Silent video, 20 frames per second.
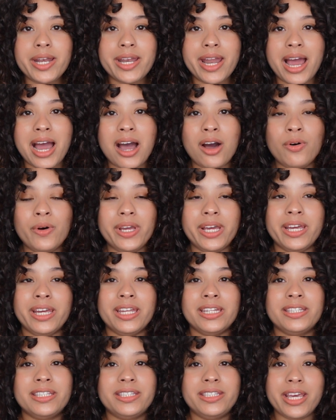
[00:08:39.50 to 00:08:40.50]
now
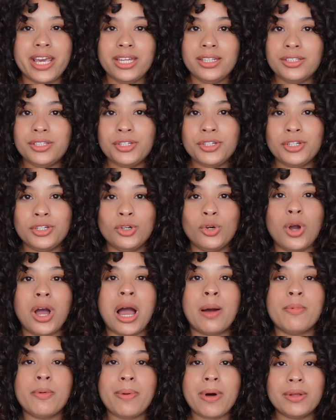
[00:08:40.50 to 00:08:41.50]
it's day 2.
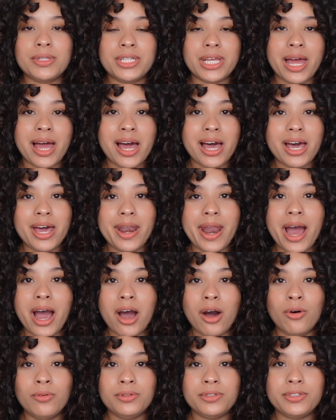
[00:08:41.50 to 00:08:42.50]
I'm about to head
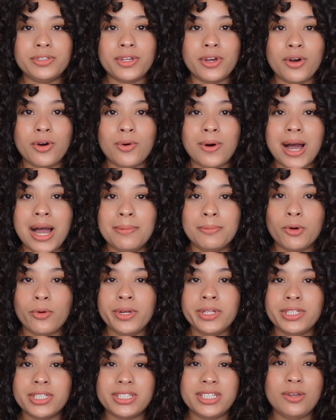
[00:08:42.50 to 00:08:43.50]
out, so I'm
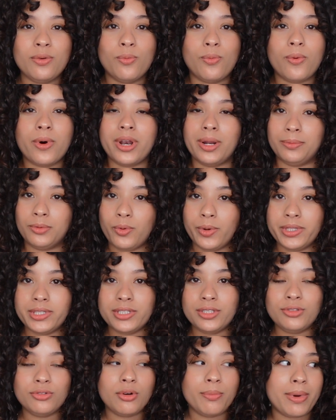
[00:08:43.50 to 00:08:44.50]
going to see what I'm going
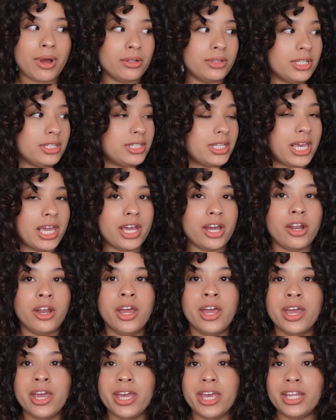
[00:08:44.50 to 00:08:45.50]
to do about this hair.
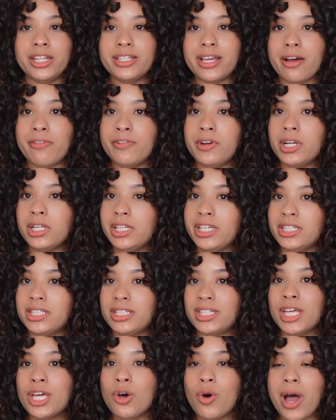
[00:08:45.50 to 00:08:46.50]
It definitely
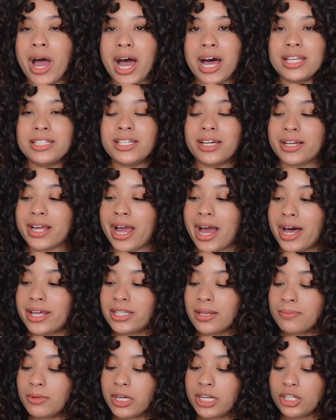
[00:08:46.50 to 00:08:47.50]
still has a
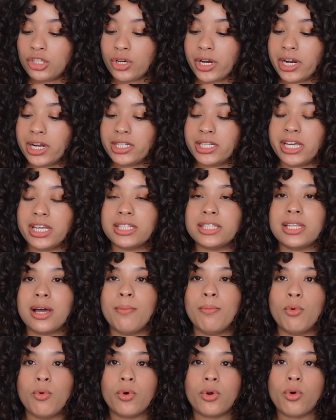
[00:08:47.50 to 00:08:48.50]
cast. I'm gonna try to take
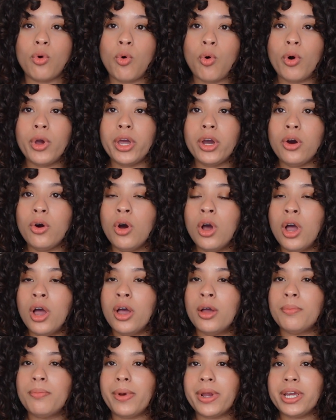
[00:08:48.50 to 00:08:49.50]
some more oil,
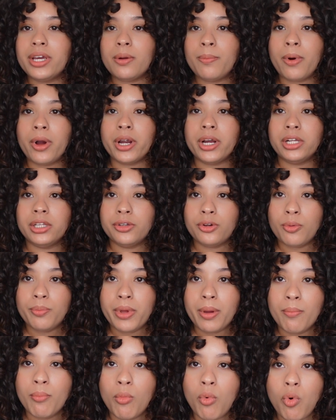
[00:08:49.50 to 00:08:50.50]
break it apart a little
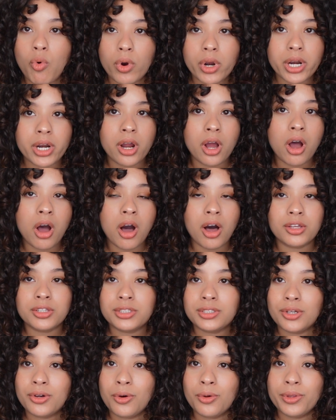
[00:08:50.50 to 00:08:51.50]
bit more.
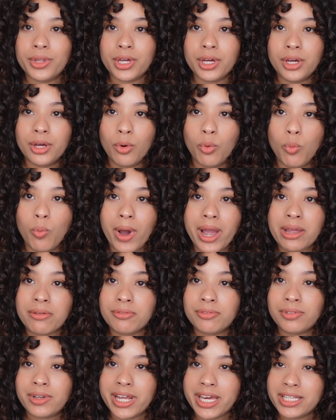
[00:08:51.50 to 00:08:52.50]
Also, the
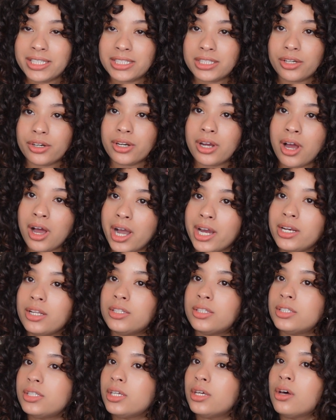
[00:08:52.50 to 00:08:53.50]
white flakes, they're kind
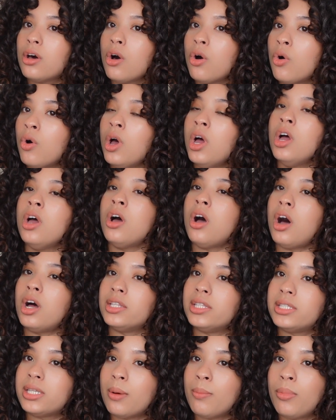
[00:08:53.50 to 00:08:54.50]
of still
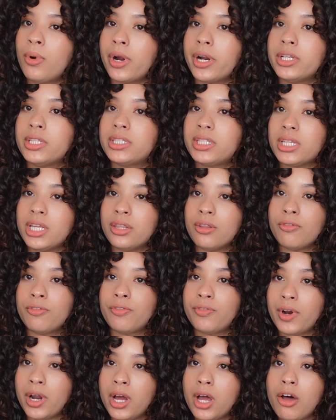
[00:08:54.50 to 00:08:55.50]
on some parts in the
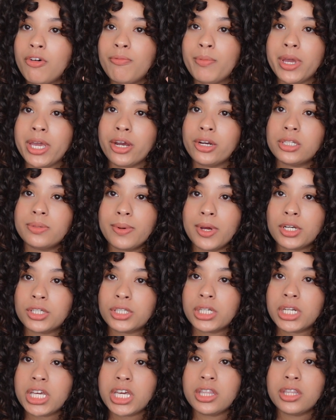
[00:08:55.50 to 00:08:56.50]
front of my hair,
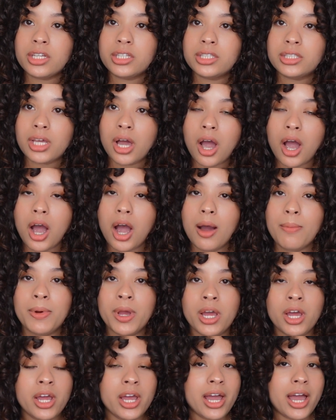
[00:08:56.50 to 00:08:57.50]
especially the top.
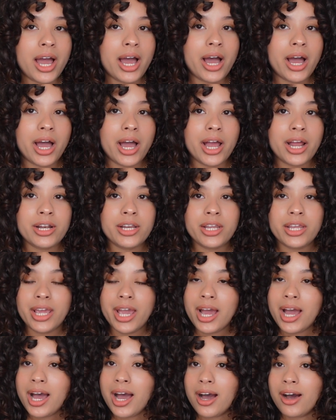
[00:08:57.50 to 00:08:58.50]
And
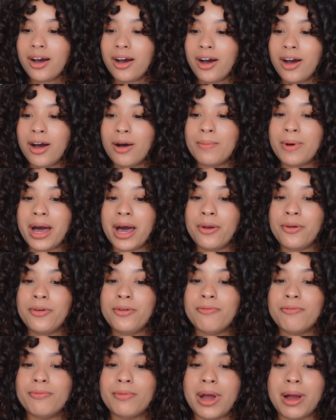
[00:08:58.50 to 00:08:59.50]
yeah,
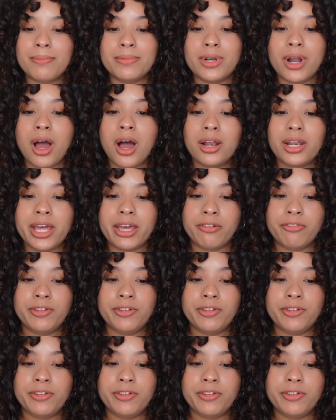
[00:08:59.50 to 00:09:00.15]
I'm not like